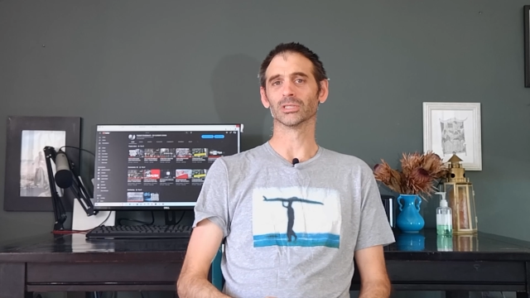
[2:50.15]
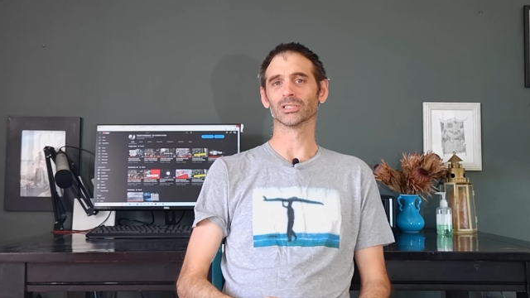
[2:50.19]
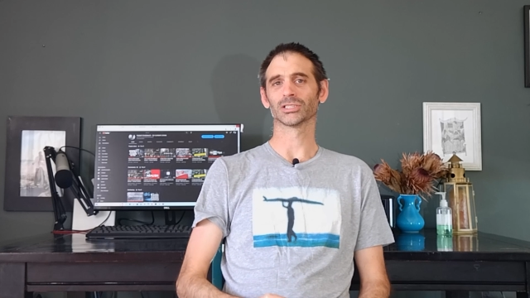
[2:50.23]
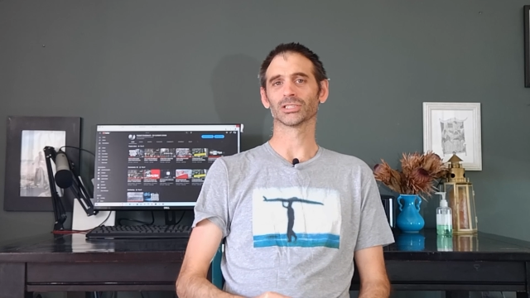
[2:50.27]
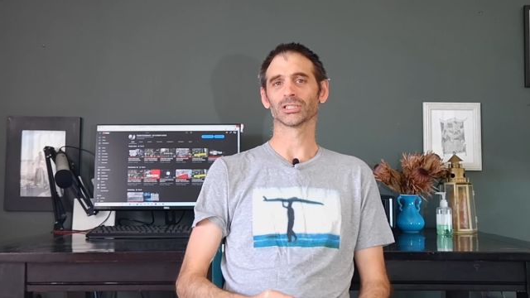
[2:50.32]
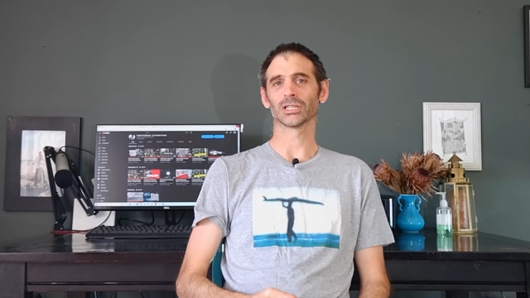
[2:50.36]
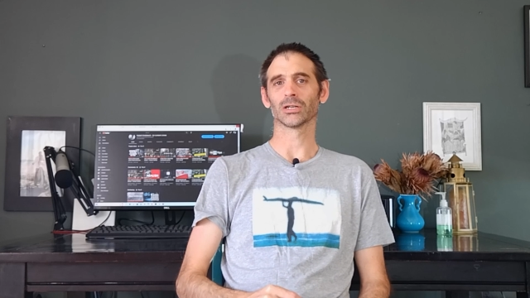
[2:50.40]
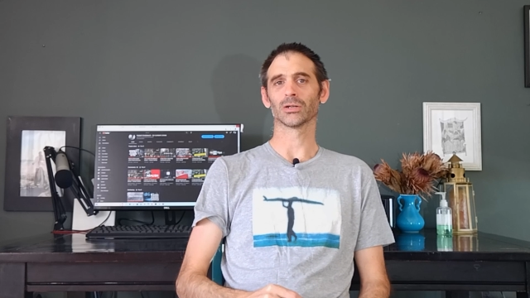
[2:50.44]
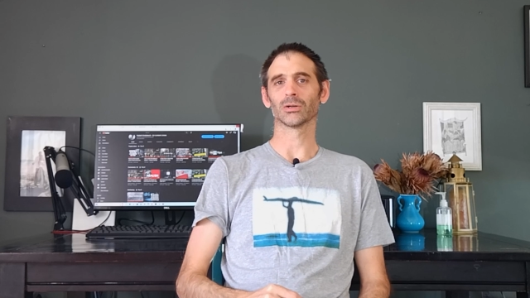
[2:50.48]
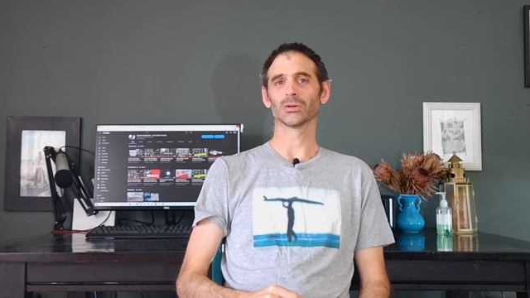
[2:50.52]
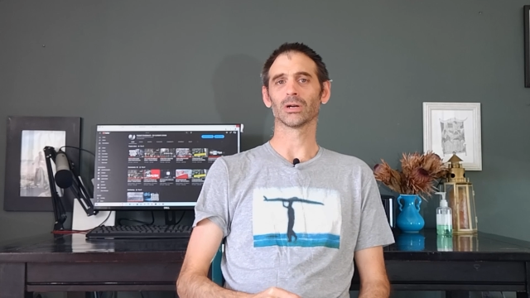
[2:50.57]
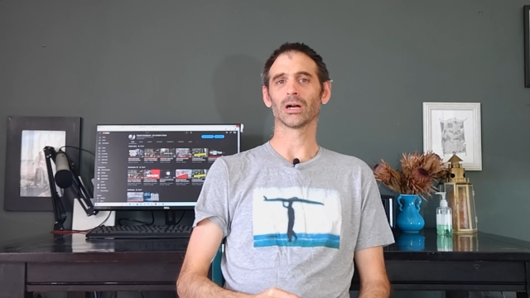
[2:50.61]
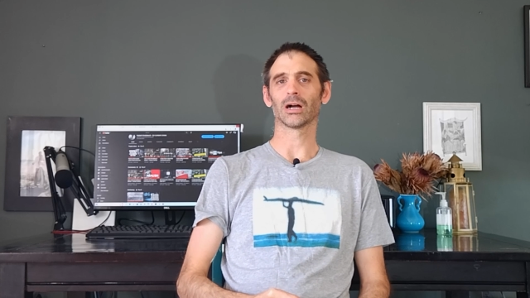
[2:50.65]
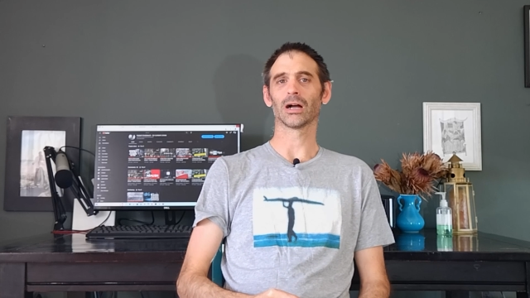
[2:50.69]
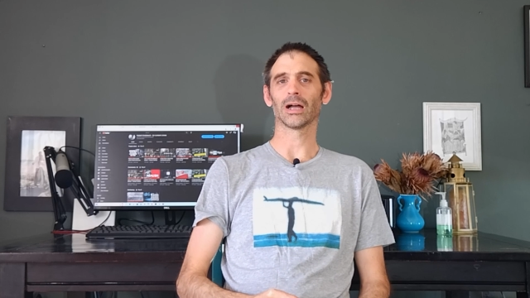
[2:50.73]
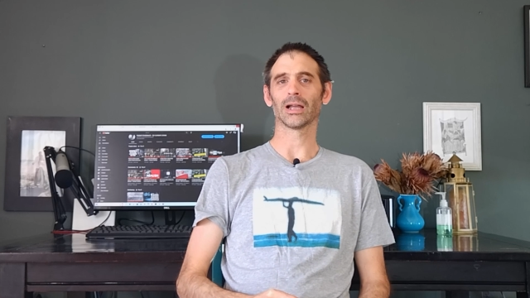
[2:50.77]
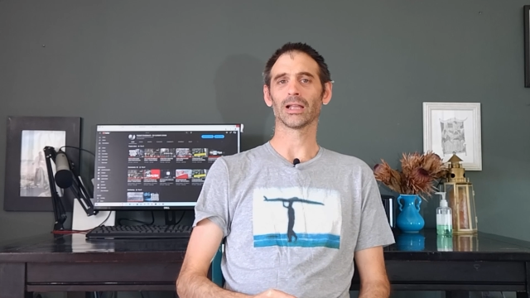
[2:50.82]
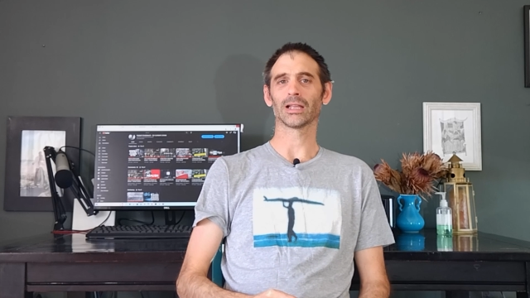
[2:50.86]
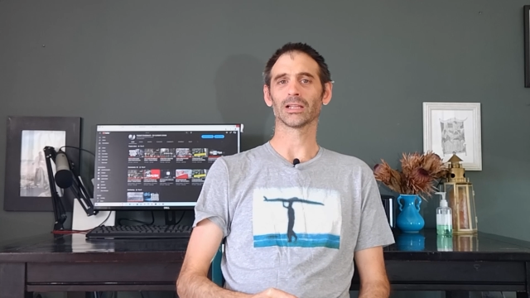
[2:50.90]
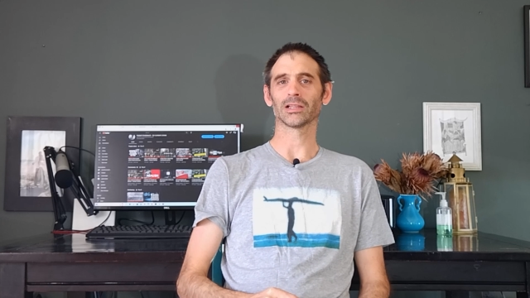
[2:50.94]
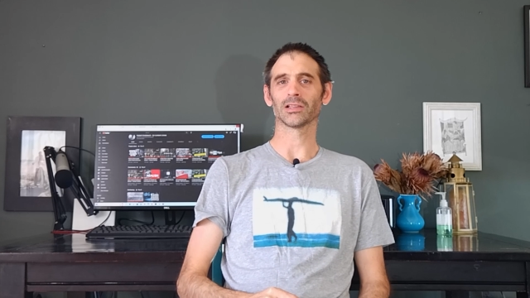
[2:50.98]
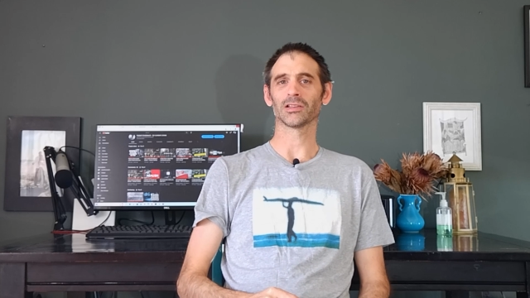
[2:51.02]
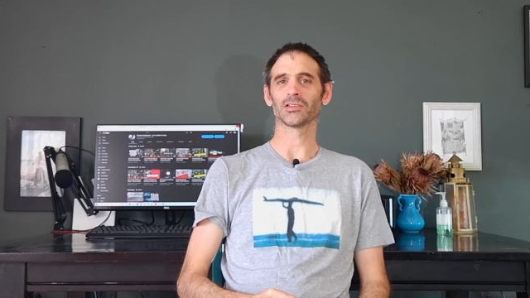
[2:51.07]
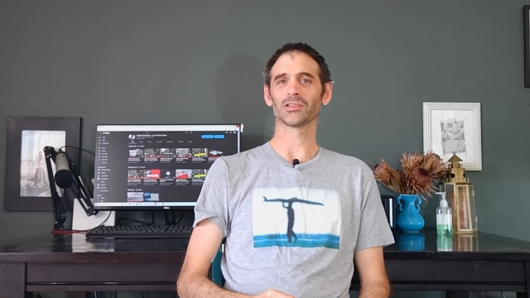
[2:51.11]
So
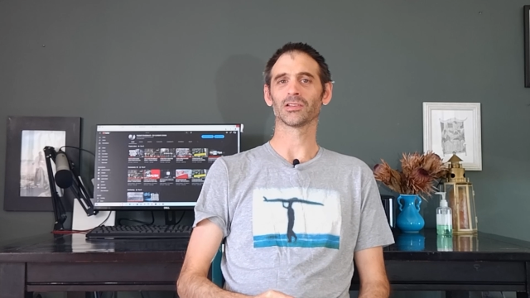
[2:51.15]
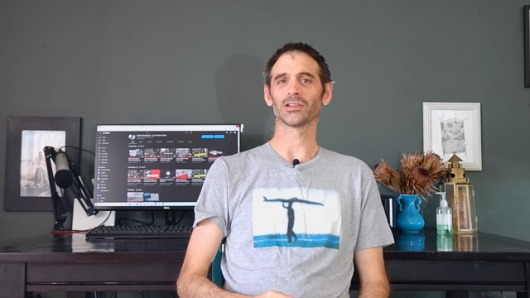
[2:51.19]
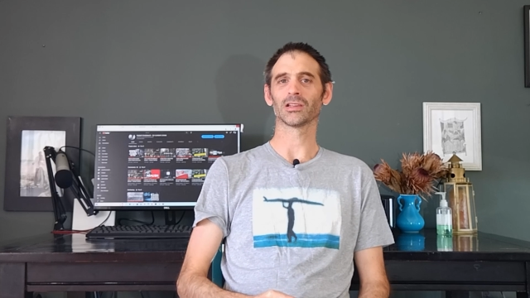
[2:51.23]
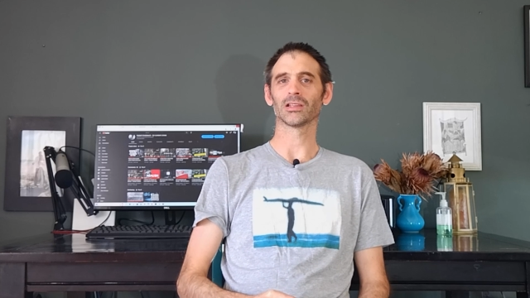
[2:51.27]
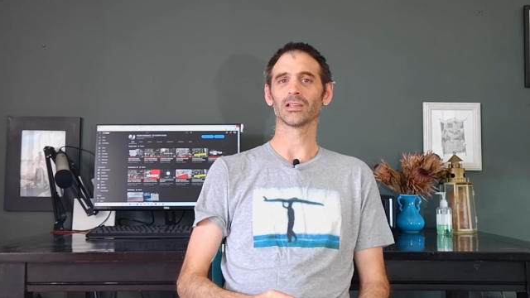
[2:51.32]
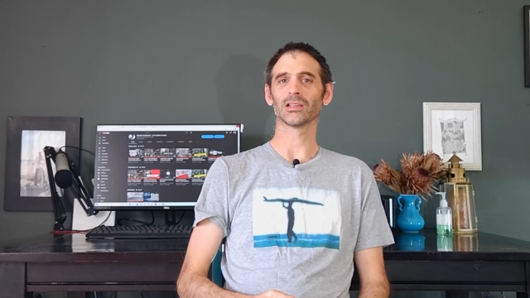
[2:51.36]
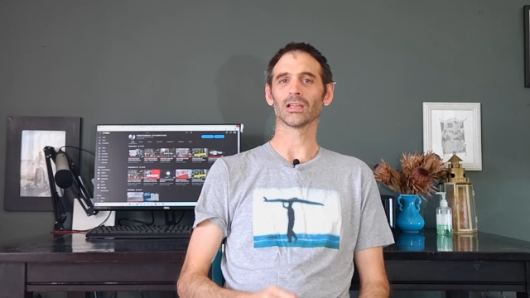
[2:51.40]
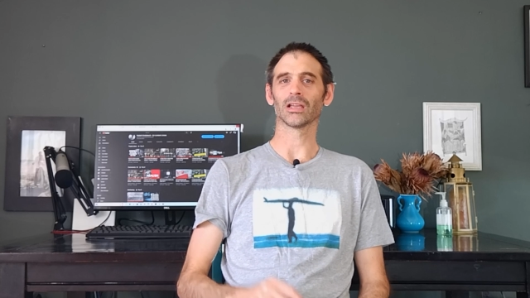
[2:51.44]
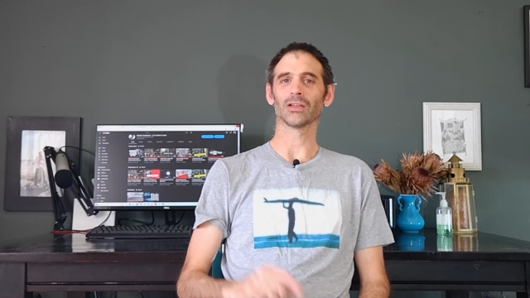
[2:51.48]
I can see